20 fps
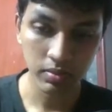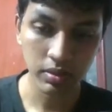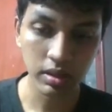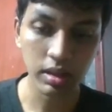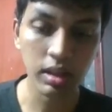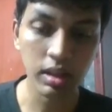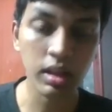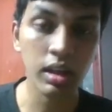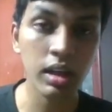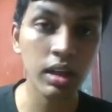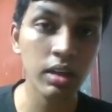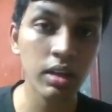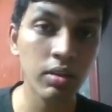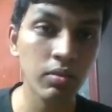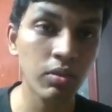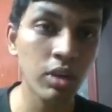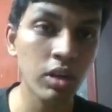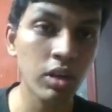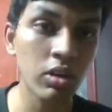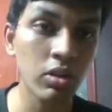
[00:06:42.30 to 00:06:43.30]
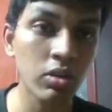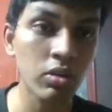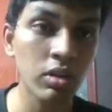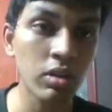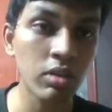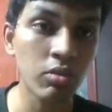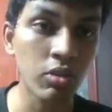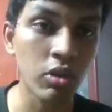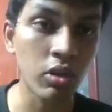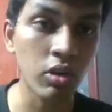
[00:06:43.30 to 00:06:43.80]
And we are going to do
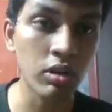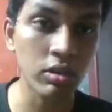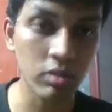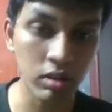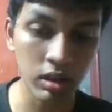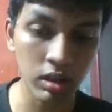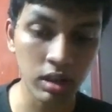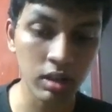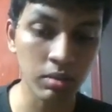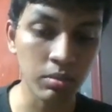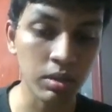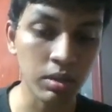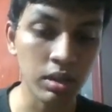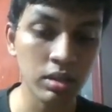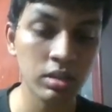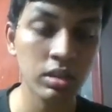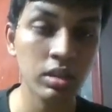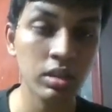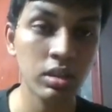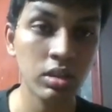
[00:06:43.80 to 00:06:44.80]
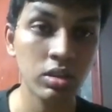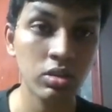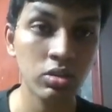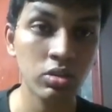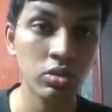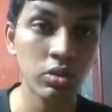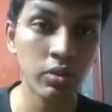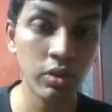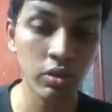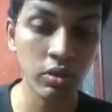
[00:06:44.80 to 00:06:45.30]
that for all three numbers
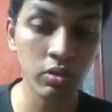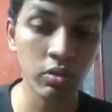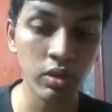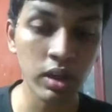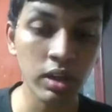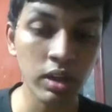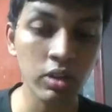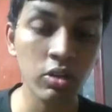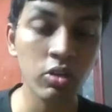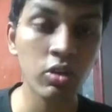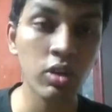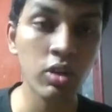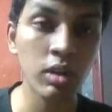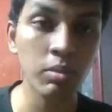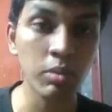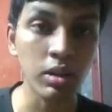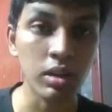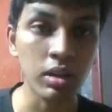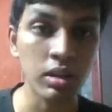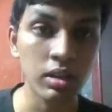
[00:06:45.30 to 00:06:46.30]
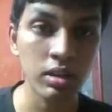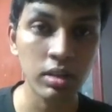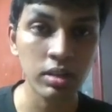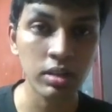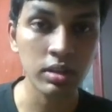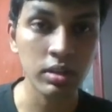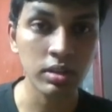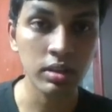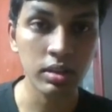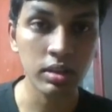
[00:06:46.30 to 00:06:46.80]
so we don't run into trouble.
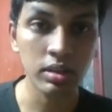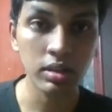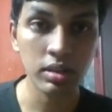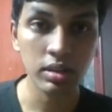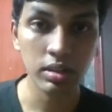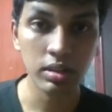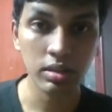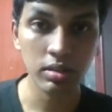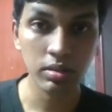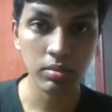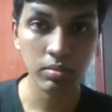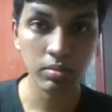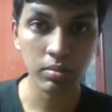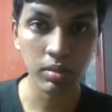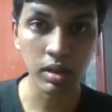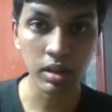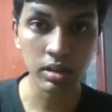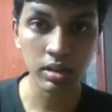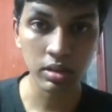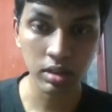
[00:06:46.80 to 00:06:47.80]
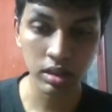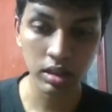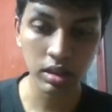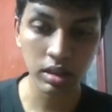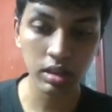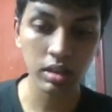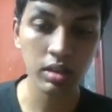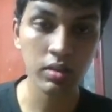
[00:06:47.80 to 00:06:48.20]
Parse int.